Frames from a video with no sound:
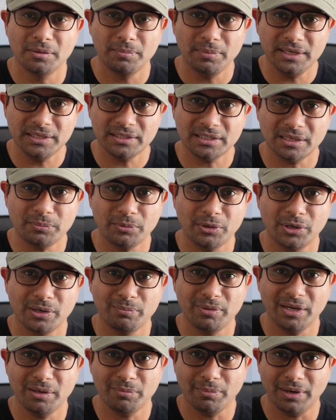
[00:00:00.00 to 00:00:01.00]
Please support
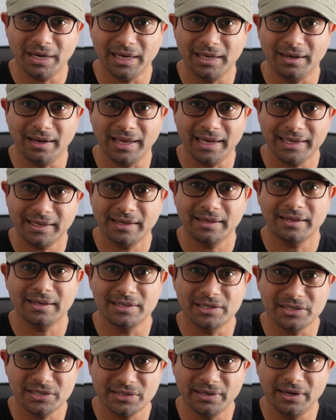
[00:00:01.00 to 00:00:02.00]
me by liking
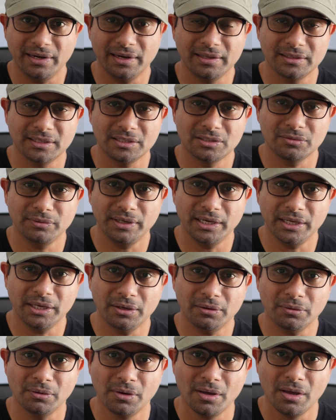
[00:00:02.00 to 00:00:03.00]
and sharing this
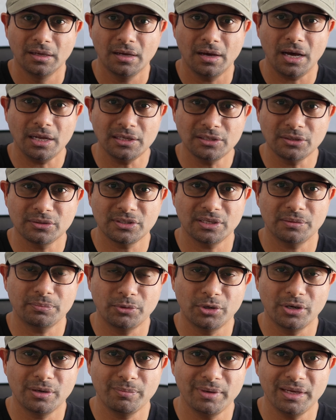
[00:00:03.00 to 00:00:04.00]
video. Also
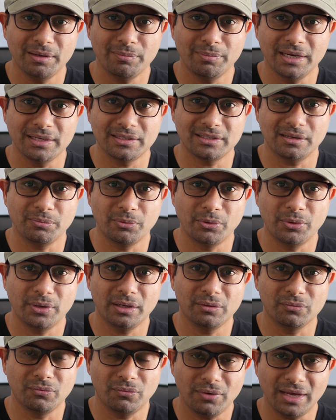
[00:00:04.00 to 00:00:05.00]
support me by
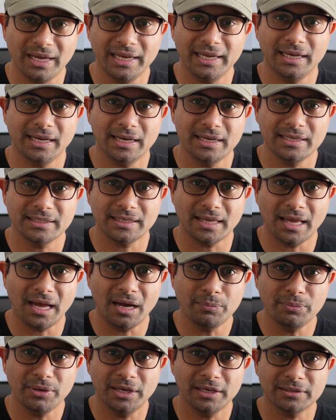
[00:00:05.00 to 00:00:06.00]
supporting Flying Eyes
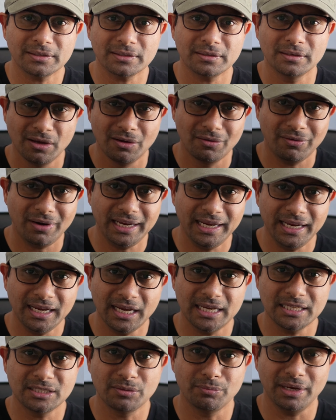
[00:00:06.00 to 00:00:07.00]
Optics. Flying
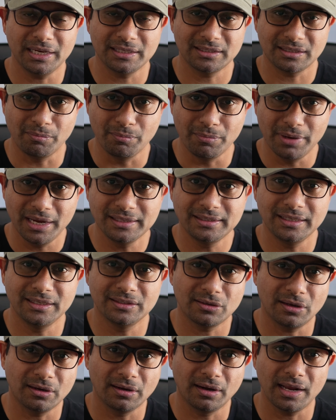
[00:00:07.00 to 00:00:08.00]
Eyes makes amazing
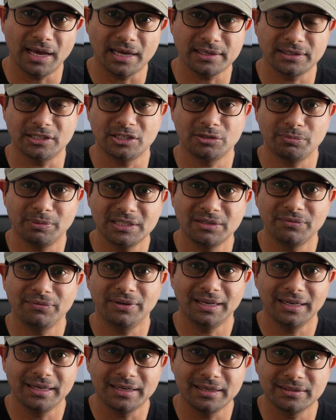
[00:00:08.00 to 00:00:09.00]
sunglasses
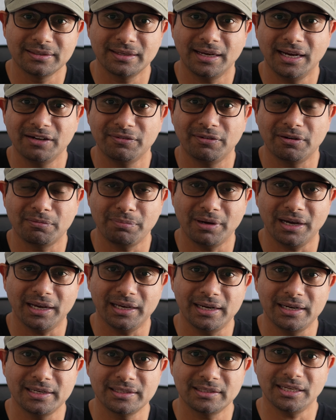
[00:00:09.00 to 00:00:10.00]
specifically designed for
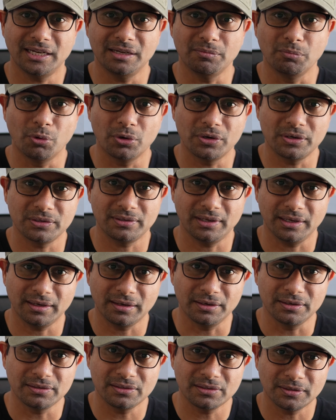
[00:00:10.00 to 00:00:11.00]
pilots and
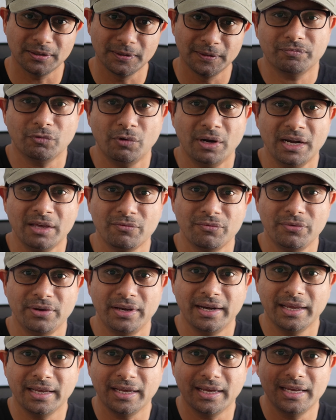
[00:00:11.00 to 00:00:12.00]
motorcyclists. What I'm
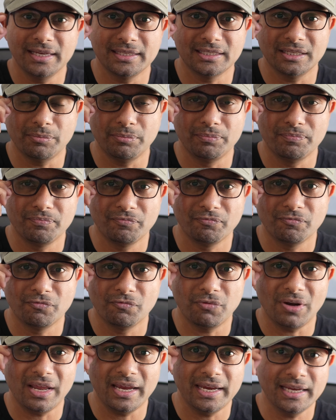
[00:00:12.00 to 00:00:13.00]
wearing is a
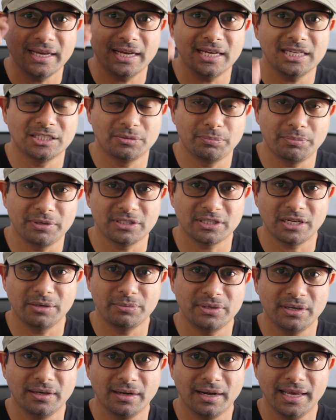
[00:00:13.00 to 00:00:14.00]
Flying Eyes
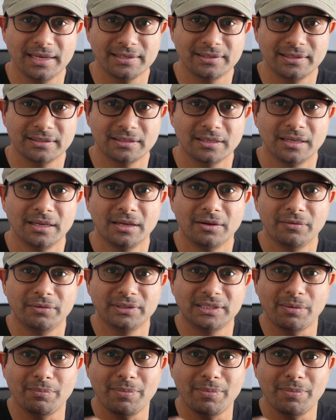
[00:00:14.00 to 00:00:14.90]
prescription glasses with a